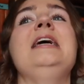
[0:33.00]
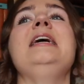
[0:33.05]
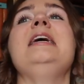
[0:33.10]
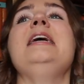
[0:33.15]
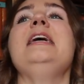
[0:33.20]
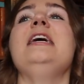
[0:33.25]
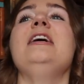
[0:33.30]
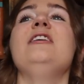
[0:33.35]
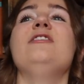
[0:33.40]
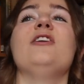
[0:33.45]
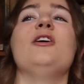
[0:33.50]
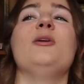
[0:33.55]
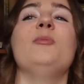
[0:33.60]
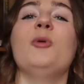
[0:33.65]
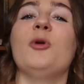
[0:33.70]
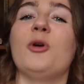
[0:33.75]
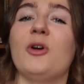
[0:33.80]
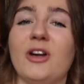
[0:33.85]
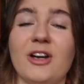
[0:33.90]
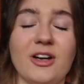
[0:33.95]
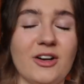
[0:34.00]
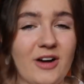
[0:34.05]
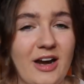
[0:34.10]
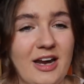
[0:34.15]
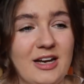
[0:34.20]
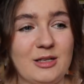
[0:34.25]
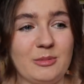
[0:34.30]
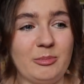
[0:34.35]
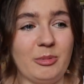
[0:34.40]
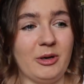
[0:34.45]
even more
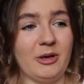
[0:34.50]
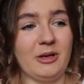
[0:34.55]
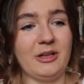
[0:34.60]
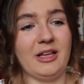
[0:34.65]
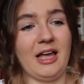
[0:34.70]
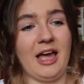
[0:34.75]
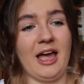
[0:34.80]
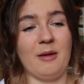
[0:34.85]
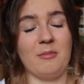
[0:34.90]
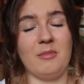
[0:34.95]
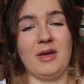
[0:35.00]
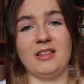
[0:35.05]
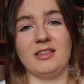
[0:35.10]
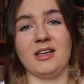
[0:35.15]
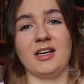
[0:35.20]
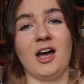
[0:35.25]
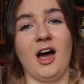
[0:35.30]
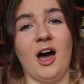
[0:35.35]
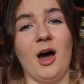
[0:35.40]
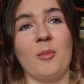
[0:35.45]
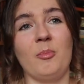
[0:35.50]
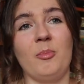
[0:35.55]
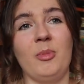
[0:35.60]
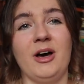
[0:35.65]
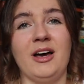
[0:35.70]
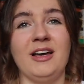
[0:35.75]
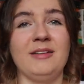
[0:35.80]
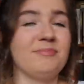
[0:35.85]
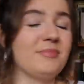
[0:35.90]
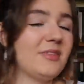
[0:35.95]
incredible made the cut.
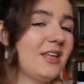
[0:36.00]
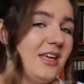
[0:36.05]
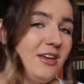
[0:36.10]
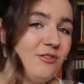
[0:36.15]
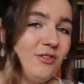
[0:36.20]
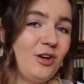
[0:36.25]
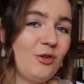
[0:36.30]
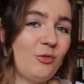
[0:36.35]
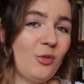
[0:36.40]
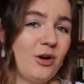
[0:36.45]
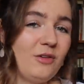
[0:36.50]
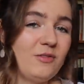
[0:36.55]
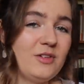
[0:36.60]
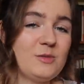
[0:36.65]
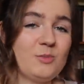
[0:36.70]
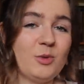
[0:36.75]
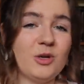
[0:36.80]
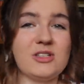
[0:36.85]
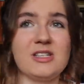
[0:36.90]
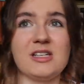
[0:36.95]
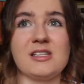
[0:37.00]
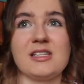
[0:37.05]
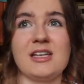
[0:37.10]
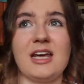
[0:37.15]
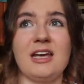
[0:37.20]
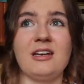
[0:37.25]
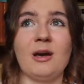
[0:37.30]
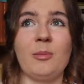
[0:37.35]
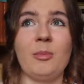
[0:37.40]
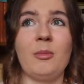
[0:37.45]
But even if one of these books doesn't
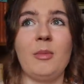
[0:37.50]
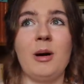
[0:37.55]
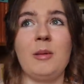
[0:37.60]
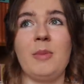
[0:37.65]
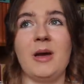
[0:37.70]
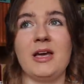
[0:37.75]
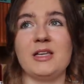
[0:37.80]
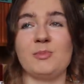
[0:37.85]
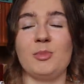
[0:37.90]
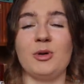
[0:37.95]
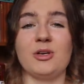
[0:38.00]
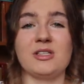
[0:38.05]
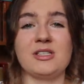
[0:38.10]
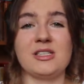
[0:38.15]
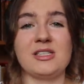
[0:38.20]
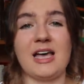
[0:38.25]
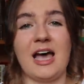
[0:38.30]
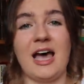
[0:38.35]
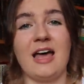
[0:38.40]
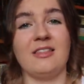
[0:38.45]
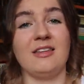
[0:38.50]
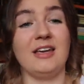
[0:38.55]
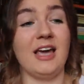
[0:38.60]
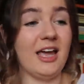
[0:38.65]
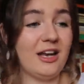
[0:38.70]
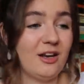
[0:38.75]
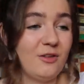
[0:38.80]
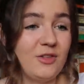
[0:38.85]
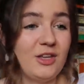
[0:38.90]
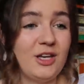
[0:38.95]
end up on my best books at the
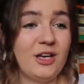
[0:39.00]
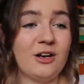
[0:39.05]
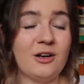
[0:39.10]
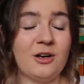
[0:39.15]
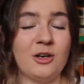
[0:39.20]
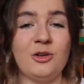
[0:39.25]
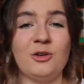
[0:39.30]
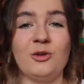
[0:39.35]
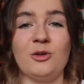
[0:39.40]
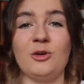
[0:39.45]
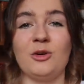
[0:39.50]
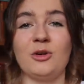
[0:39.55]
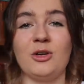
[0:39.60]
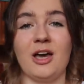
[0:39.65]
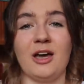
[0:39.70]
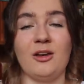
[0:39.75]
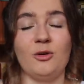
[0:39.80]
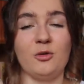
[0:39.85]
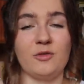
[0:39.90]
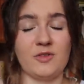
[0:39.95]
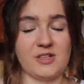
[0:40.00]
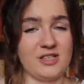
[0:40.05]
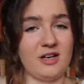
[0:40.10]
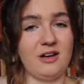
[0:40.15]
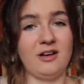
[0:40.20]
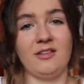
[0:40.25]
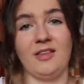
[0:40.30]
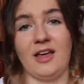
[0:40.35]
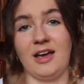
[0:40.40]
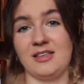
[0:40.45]
end of the year, you can know for
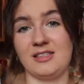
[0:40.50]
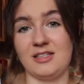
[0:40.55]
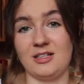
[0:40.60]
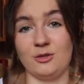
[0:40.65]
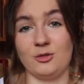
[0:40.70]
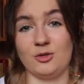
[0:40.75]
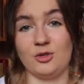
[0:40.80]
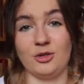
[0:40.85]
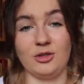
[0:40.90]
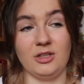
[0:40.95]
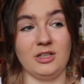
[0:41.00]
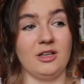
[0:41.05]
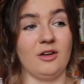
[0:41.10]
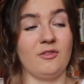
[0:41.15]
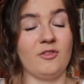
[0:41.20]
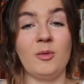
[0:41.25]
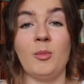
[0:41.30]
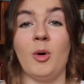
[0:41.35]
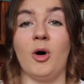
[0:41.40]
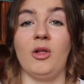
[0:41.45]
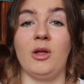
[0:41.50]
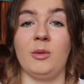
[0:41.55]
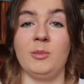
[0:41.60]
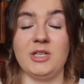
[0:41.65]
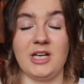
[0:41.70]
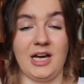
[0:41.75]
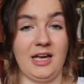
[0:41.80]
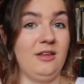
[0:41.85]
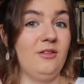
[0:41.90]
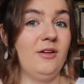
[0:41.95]
certain that I still truly love them all and
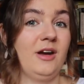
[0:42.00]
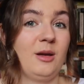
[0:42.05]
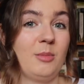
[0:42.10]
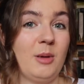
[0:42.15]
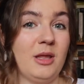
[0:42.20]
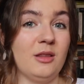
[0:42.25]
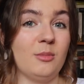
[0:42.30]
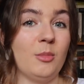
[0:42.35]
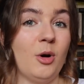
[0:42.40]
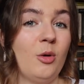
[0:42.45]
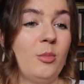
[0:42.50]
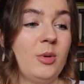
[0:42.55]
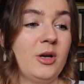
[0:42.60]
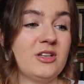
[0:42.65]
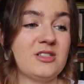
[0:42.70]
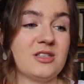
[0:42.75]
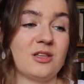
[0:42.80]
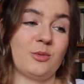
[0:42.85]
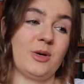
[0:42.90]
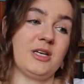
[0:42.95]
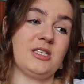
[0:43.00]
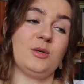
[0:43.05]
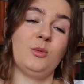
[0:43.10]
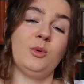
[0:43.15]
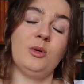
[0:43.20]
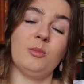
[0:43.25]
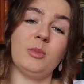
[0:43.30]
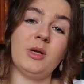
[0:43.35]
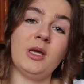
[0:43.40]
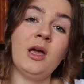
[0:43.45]
would highly recommend them all, because otherwise they
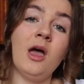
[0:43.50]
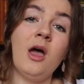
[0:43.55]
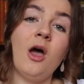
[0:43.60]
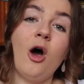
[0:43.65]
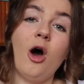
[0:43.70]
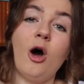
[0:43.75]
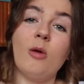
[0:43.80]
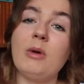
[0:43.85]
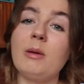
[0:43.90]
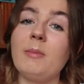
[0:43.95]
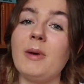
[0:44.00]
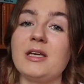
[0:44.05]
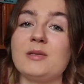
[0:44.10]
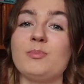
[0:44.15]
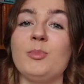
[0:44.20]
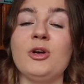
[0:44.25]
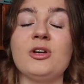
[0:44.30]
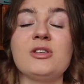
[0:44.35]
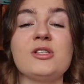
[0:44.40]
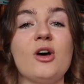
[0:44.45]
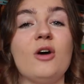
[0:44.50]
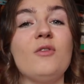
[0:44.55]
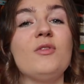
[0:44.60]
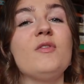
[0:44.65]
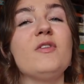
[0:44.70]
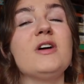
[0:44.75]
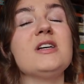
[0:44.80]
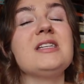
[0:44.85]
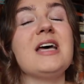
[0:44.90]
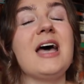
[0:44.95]
wouldn't be on my best books of
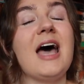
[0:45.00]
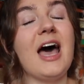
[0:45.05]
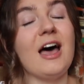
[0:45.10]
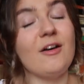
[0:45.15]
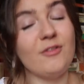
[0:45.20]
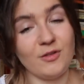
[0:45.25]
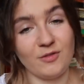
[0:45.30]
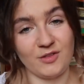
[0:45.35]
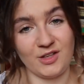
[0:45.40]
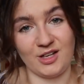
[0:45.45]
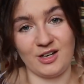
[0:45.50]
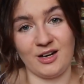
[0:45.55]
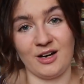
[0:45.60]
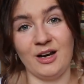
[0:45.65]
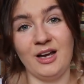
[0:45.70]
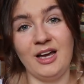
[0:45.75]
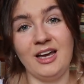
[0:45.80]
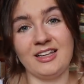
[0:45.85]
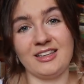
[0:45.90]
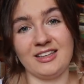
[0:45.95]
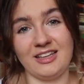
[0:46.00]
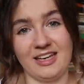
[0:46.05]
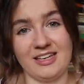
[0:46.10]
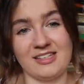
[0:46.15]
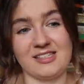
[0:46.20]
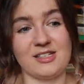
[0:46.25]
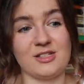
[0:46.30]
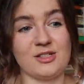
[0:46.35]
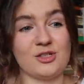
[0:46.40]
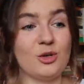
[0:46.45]
the first half of the year
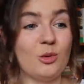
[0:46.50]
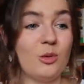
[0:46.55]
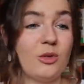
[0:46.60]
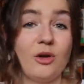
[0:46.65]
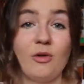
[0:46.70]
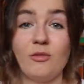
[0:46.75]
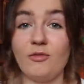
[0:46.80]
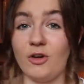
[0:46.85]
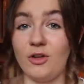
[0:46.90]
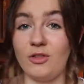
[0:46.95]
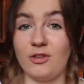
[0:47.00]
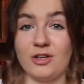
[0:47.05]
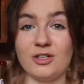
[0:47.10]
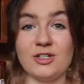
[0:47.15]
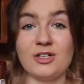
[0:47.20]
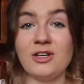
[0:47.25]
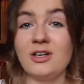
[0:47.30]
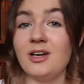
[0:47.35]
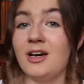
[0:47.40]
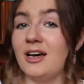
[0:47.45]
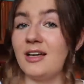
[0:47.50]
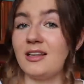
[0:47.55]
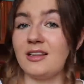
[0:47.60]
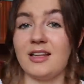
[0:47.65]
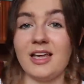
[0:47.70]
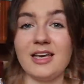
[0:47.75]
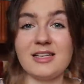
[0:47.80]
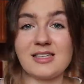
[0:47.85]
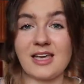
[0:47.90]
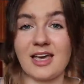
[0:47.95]
list. So without further ado,
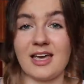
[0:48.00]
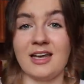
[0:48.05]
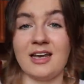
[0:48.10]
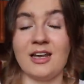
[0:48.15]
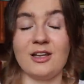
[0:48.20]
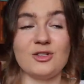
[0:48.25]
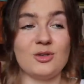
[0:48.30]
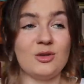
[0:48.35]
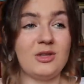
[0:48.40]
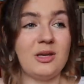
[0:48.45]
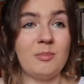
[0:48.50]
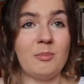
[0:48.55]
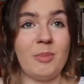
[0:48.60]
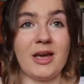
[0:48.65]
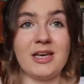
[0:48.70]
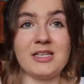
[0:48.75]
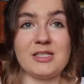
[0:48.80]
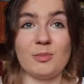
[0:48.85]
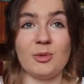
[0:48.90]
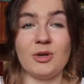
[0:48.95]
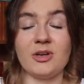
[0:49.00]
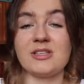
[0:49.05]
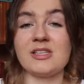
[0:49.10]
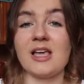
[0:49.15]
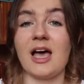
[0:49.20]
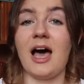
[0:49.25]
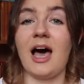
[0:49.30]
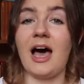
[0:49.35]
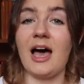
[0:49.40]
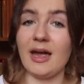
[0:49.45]
let's get into the best
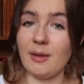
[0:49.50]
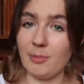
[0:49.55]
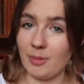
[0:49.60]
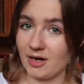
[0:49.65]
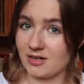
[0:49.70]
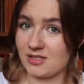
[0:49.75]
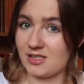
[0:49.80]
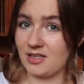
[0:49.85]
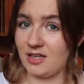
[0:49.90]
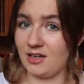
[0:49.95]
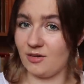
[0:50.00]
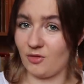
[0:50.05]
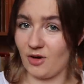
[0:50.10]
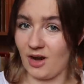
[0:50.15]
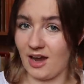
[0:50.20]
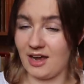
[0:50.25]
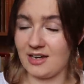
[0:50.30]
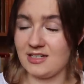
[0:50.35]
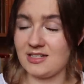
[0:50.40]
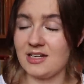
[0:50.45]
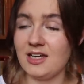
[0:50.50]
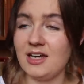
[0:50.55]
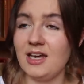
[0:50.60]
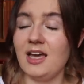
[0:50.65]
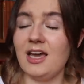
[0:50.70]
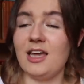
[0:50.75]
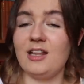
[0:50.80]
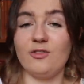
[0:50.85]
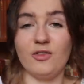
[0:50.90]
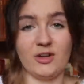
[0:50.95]
books I personally have read
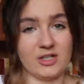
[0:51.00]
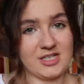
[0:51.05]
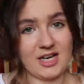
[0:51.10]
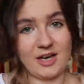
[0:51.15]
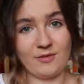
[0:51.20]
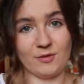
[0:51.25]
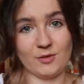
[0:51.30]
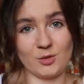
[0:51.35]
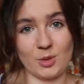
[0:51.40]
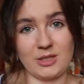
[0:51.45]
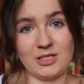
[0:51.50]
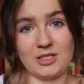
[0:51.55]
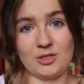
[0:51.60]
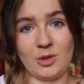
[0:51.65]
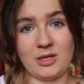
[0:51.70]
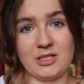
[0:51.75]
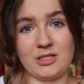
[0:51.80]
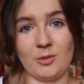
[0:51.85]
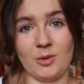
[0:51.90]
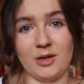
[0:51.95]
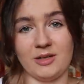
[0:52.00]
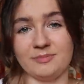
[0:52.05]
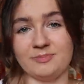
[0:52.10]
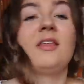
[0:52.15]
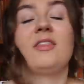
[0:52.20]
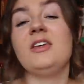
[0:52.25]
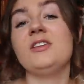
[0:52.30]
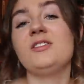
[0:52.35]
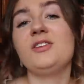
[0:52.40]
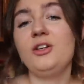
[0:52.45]
in the first half of 2021.
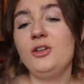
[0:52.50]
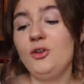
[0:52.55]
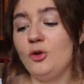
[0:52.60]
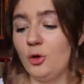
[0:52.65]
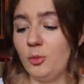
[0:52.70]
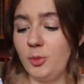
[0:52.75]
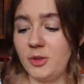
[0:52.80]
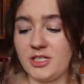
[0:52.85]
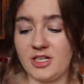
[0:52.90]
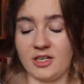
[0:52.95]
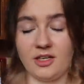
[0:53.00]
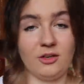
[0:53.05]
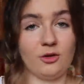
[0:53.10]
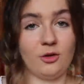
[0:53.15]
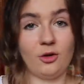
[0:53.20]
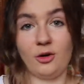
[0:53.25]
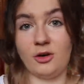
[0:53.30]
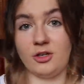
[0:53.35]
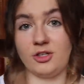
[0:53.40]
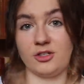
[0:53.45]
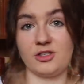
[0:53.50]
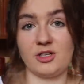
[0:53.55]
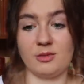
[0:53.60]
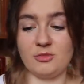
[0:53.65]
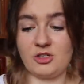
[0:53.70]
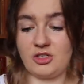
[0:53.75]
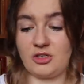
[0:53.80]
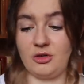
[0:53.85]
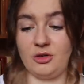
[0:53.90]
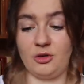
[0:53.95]
These are in no particular order, so
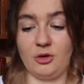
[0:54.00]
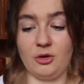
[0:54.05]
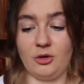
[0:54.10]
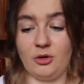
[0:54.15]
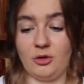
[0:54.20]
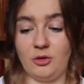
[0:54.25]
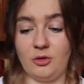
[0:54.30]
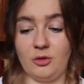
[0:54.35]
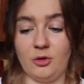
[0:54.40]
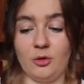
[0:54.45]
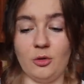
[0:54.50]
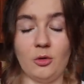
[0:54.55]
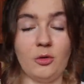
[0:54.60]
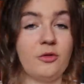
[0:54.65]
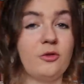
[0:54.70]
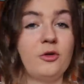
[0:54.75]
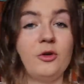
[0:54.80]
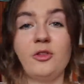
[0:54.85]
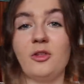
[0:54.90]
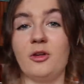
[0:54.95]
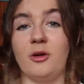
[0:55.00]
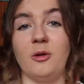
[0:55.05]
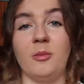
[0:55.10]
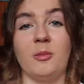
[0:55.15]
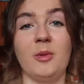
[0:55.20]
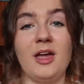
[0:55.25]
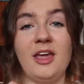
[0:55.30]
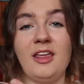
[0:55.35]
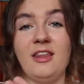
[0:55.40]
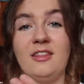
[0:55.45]
I'm just going to go through
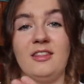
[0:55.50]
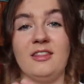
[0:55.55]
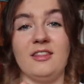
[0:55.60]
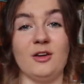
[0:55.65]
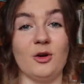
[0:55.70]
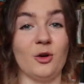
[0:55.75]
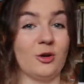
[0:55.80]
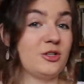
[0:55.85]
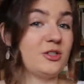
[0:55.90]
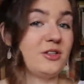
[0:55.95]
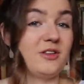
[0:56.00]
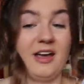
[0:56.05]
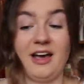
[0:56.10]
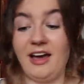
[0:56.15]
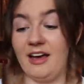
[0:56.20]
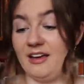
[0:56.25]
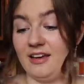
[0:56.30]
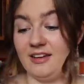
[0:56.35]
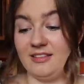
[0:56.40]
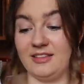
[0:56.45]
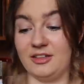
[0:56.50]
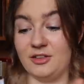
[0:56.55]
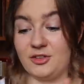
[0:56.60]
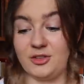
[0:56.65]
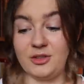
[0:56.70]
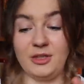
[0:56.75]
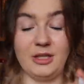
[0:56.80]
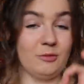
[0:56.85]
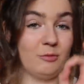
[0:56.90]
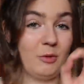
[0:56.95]
them in the order that I
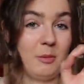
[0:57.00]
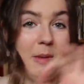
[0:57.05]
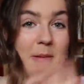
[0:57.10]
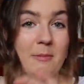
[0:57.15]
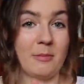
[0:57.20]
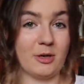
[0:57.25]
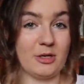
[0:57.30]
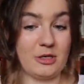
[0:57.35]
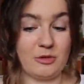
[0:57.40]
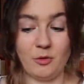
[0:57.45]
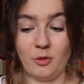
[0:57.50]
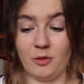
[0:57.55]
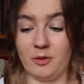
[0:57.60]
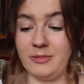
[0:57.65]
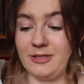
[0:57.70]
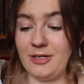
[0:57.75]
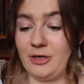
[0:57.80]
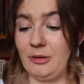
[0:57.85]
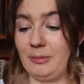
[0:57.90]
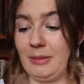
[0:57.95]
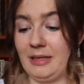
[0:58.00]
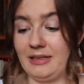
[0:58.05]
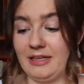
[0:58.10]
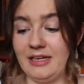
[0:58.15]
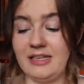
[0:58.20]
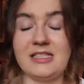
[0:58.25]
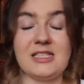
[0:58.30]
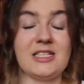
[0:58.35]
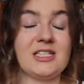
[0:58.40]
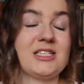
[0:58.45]
literally remembered and wrote them down on my
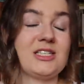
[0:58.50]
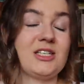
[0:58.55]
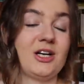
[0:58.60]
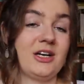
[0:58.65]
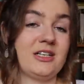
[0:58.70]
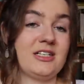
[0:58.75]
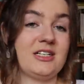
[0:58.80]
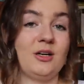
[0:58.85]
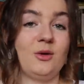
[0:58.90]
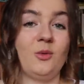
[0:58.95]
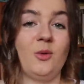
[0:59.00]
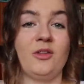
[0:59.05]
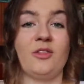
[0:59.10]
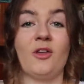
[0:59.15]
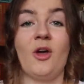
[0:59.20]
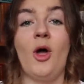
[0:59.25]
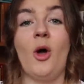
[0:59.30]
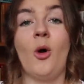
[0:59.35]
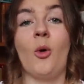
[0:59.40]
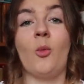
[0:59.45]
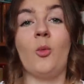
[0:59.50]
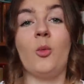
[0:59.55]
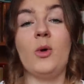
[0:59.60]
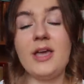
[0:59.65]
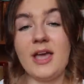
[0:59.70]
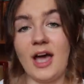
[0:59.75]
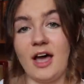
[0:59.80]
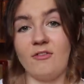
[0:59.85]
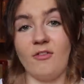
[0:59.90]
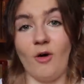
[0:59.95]
list, starting with
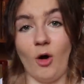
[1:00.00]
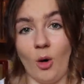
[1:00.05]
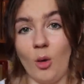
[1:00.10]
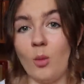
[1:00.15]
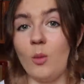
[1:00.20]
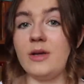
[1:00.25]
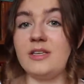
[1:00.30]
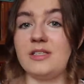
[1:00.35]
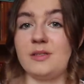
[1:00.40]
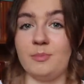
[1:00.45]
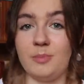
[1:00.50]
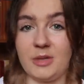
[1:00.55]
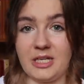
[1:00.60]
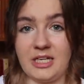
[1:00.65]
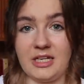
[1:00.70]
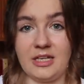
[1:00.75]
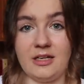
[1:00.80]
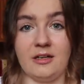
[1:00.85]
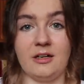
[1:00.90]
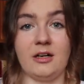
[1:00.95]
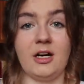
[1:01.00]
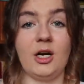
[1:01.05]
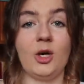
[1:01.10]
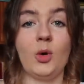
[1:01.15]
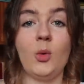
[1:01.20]
We Have Always Been Here, a